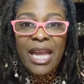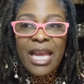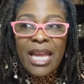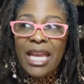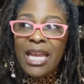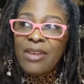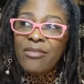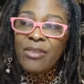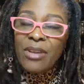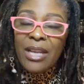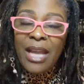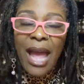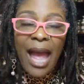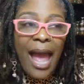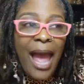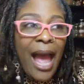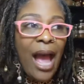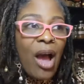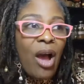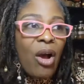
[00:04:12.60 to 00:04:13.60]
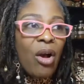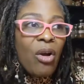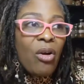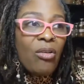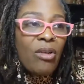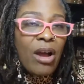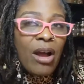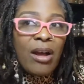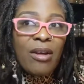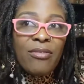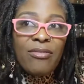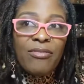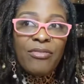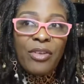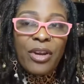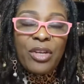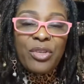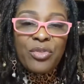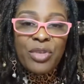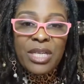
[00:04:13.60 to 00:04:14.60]
Even how uh,
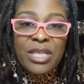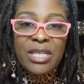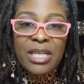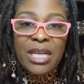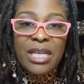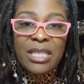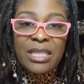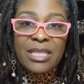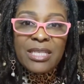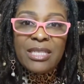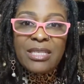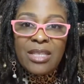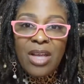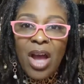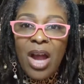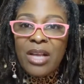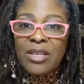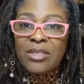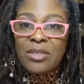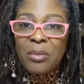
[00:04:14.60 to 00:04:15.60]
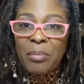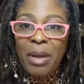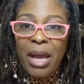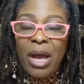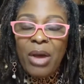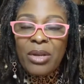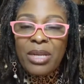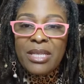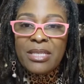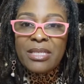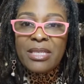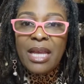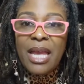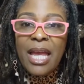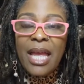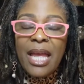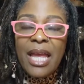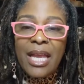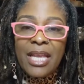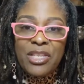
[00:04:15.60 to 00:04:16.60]
Frederick Douglass talks about his
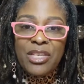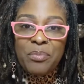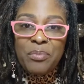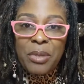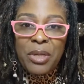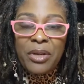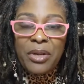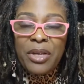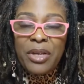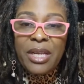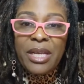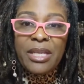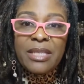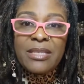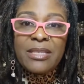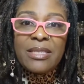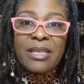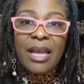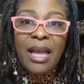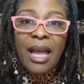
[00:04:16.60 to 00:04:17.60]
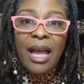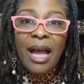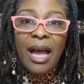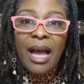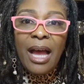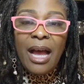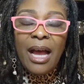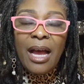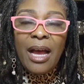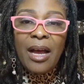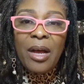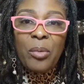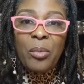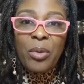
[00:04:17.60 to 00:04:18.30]
experience uh,